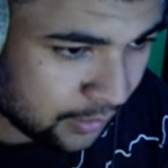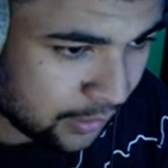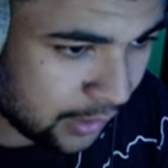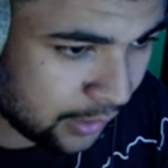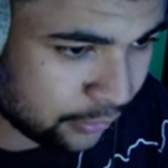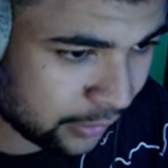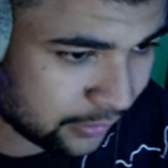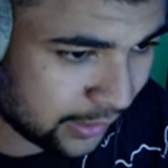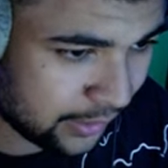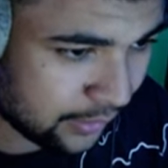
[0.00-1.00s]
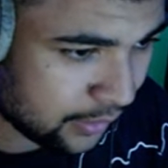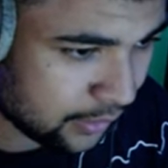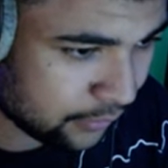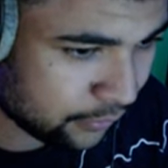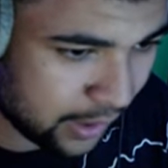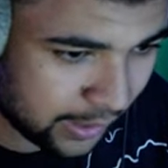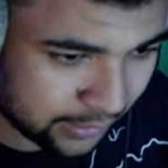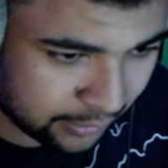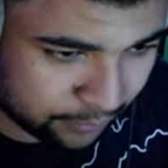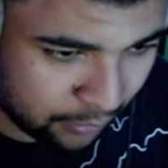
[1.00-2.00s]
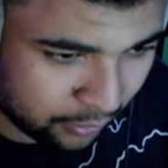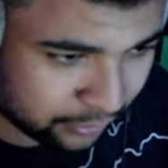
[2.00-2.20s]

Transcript: Interesting. Right, there's more,